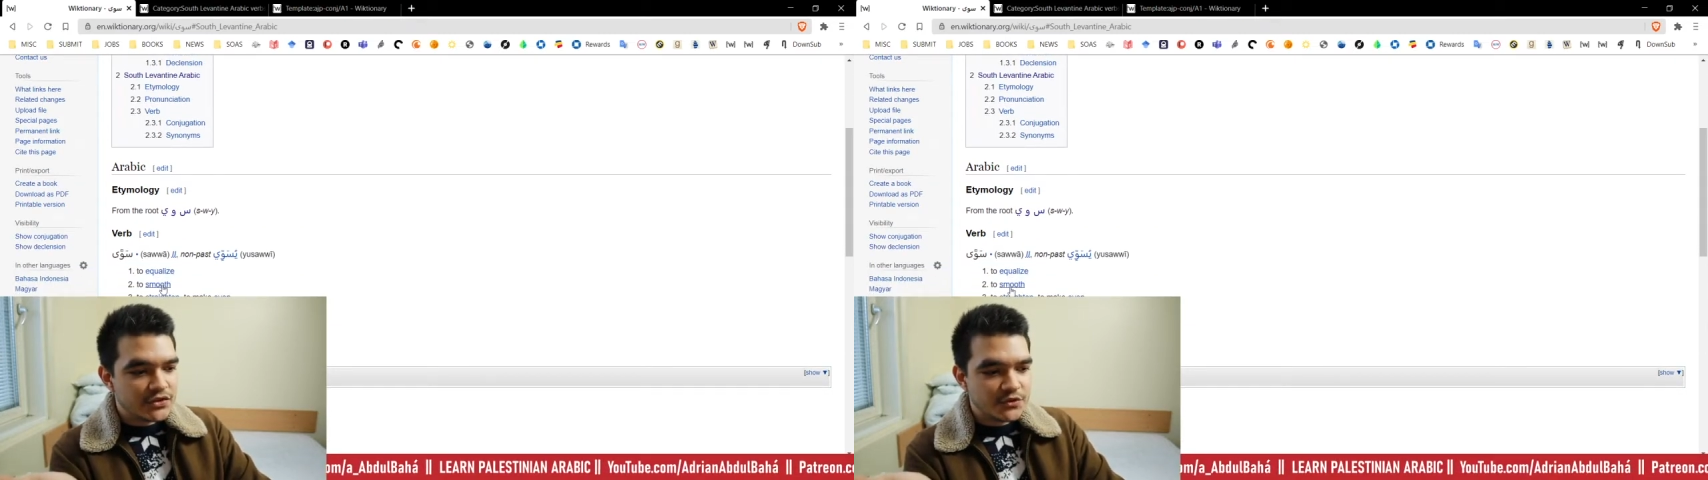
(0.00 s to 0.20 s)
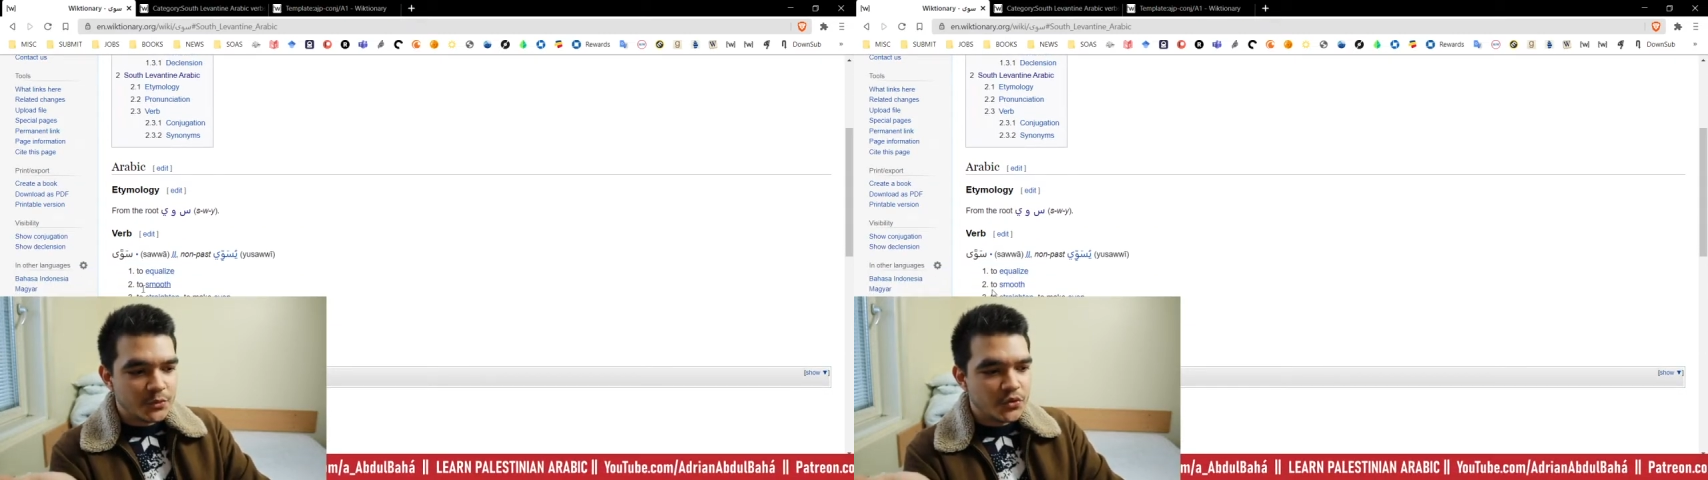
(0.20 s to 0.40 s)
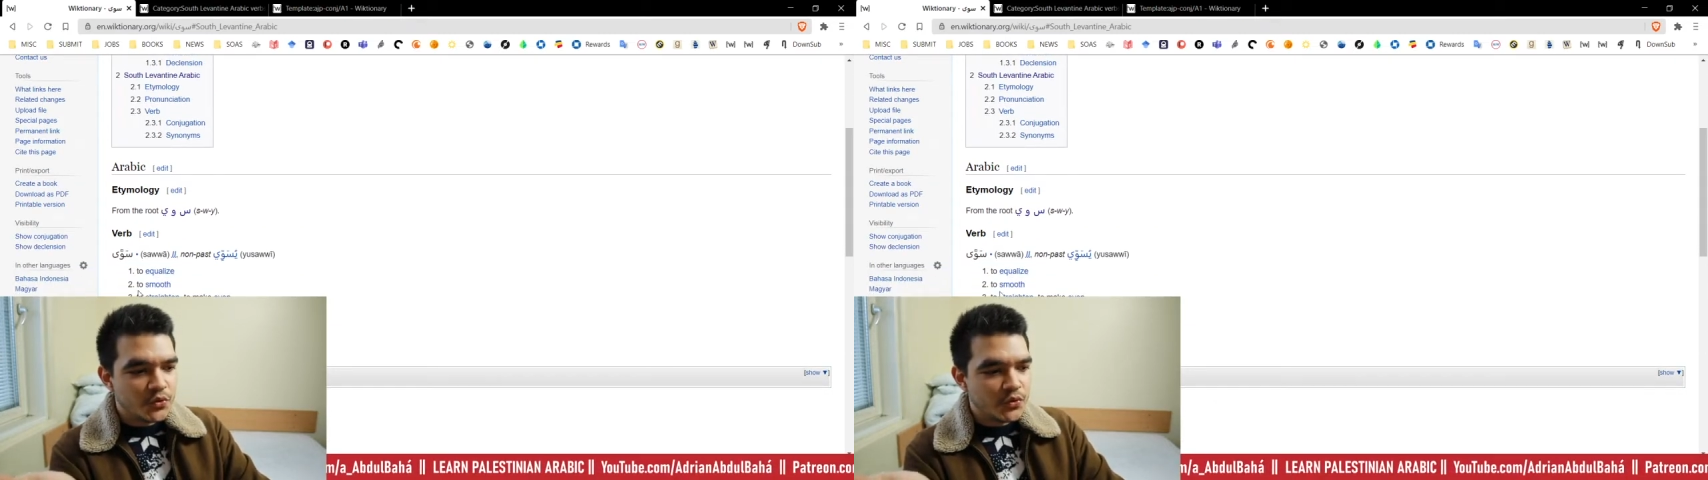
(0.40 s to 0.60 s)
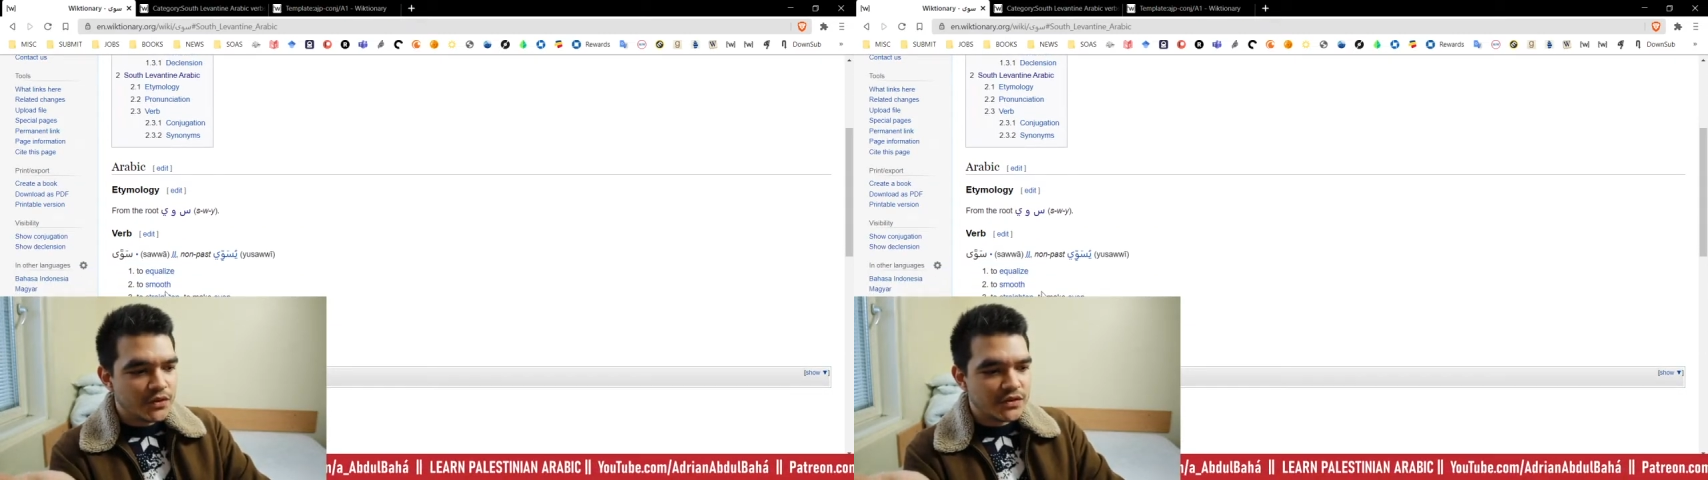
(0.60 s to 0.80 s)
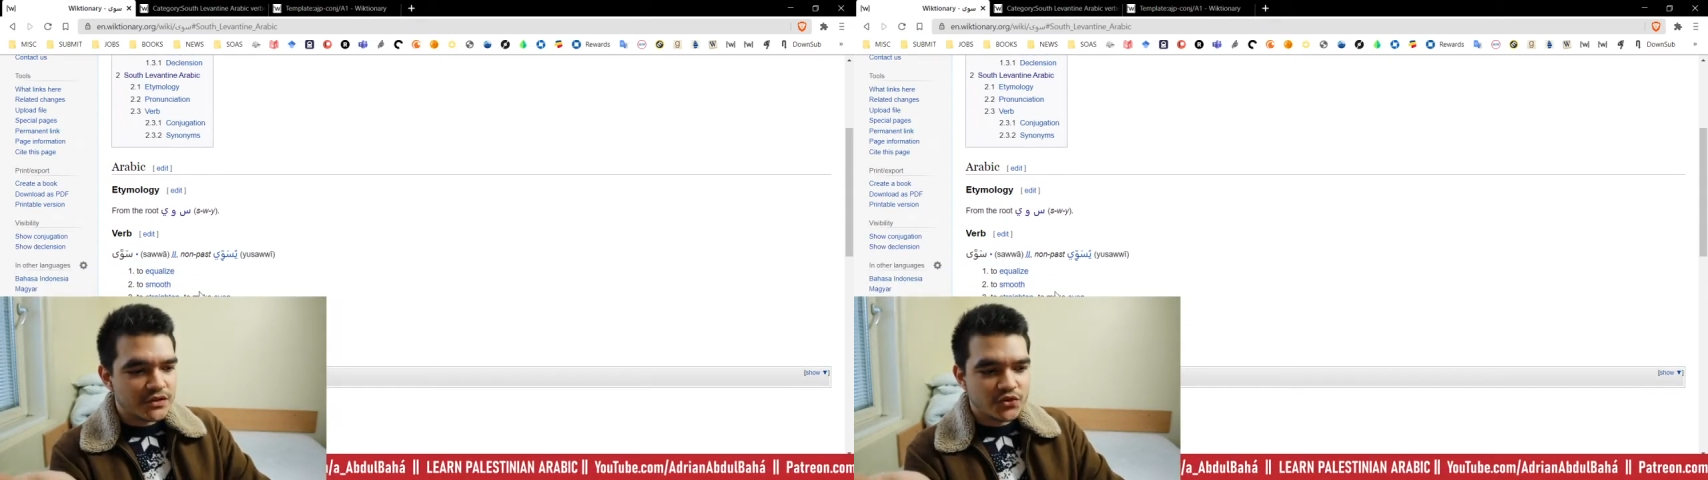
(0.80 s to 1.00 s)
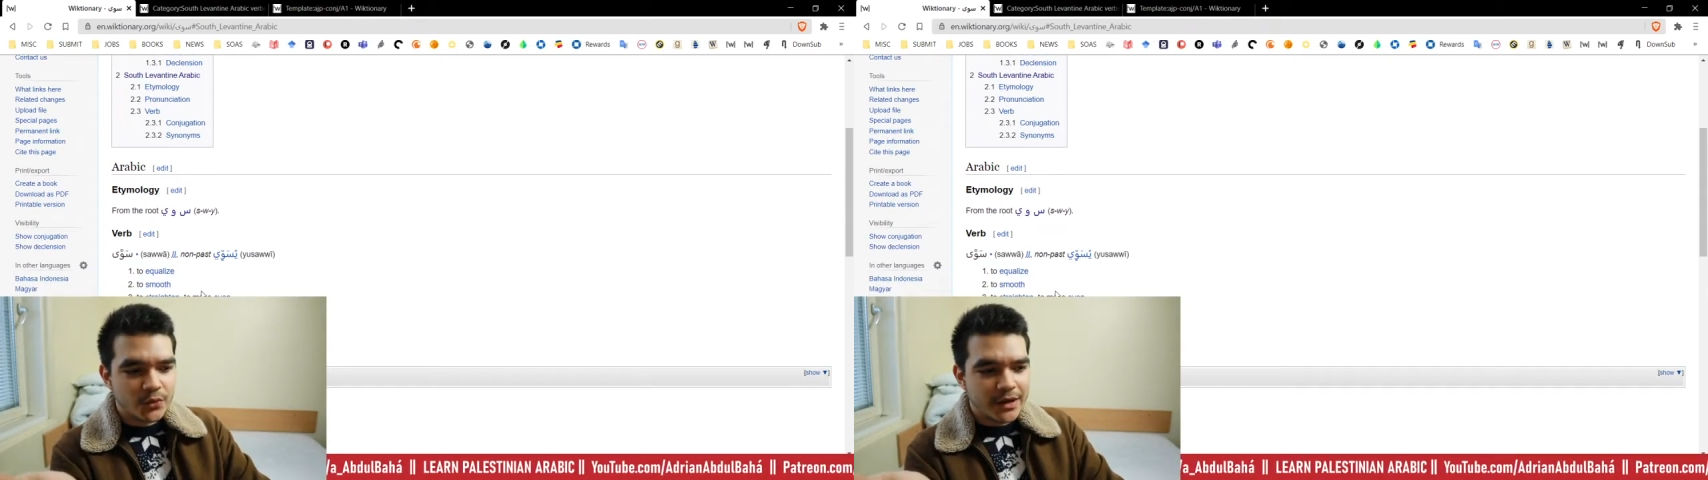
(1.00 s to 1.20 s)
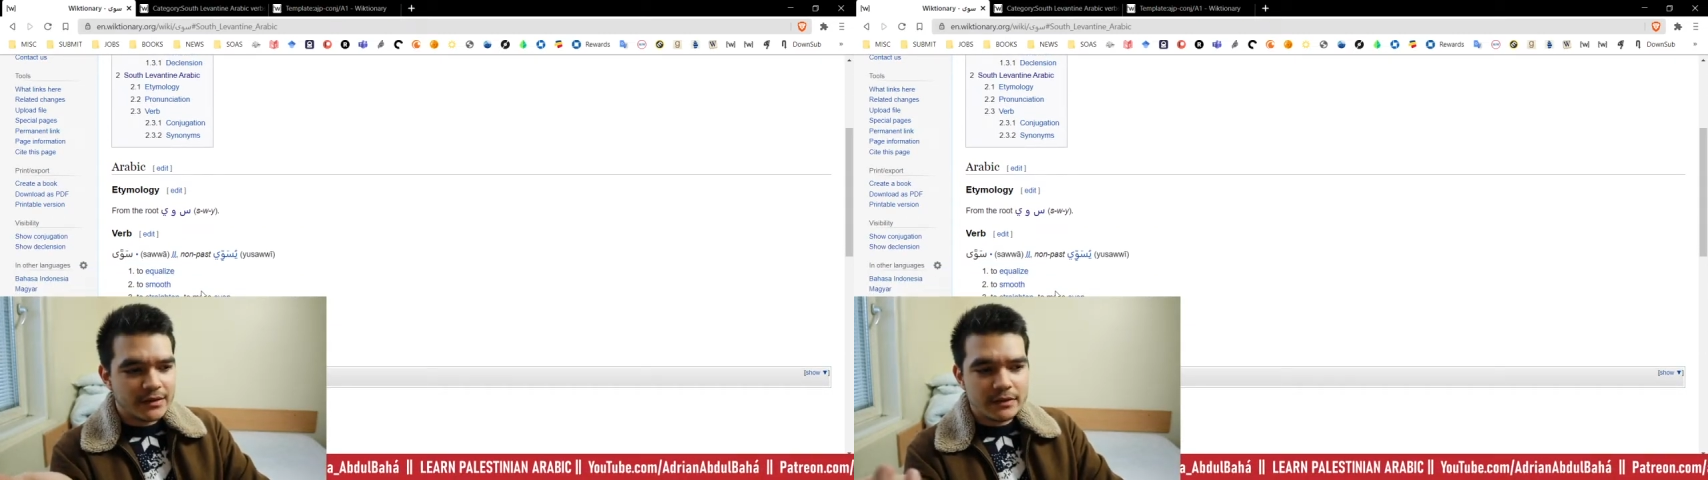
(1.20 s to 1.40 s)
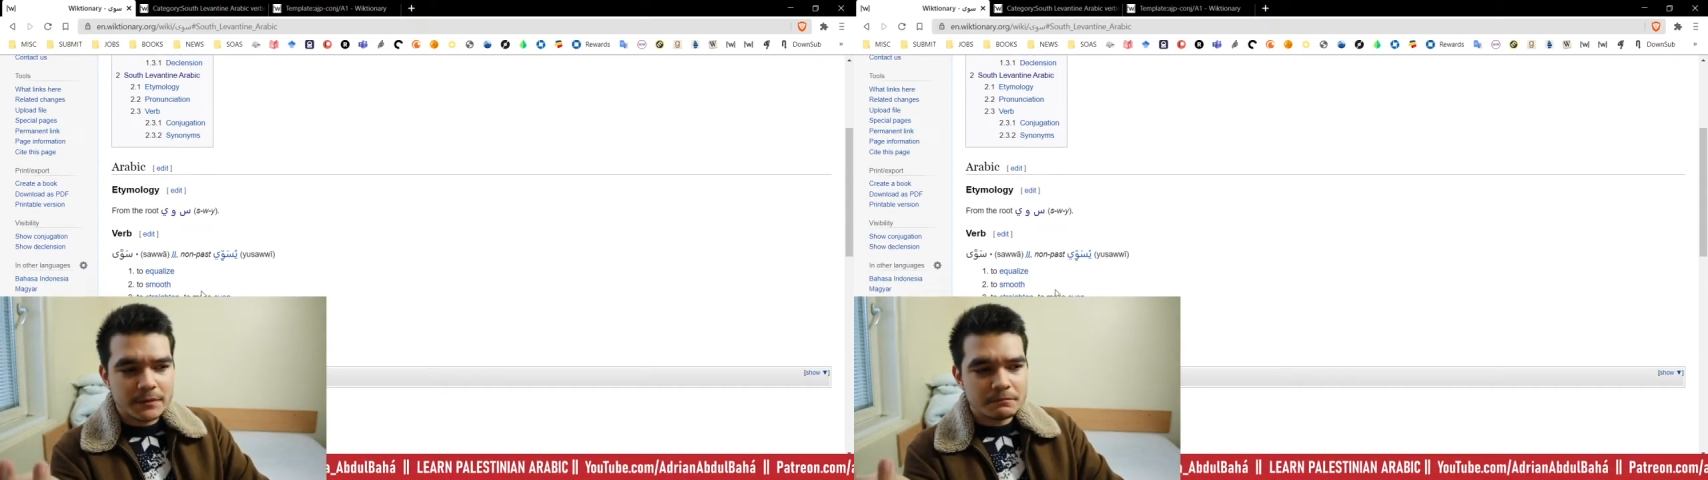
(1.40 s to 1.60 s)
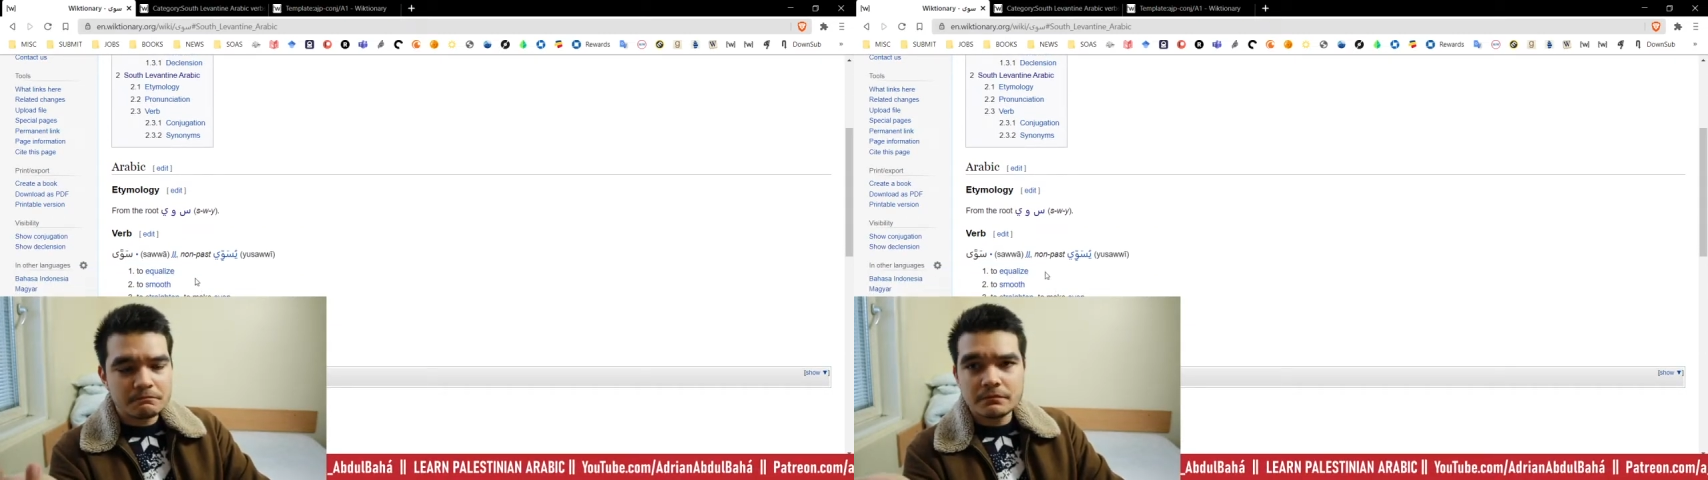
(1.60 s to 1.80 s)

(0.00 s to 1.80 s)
smooth, to straighten.